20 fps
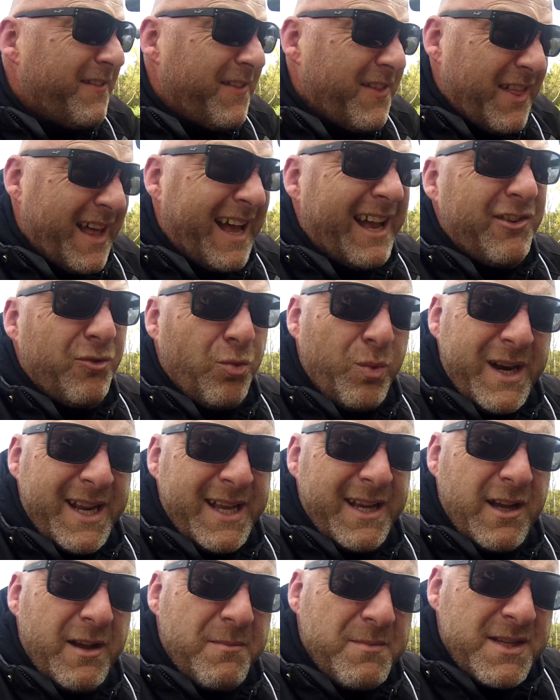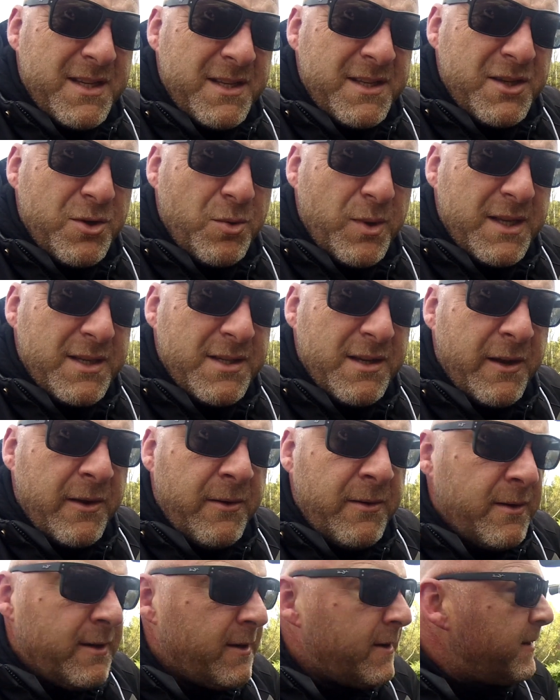That's when it comes into its
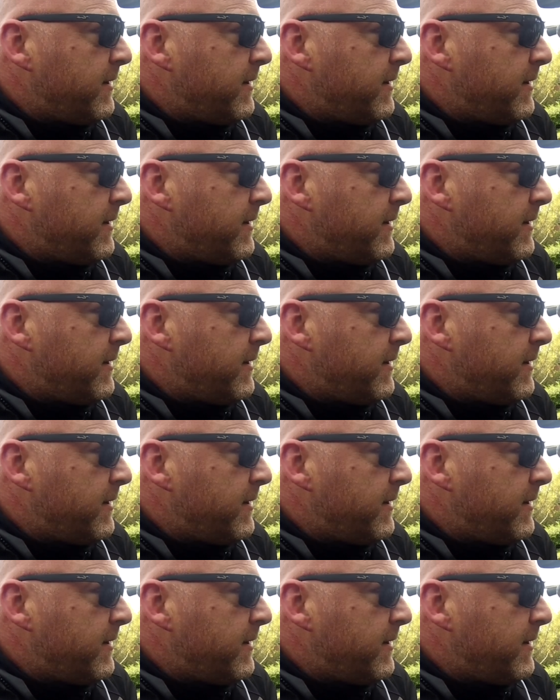own.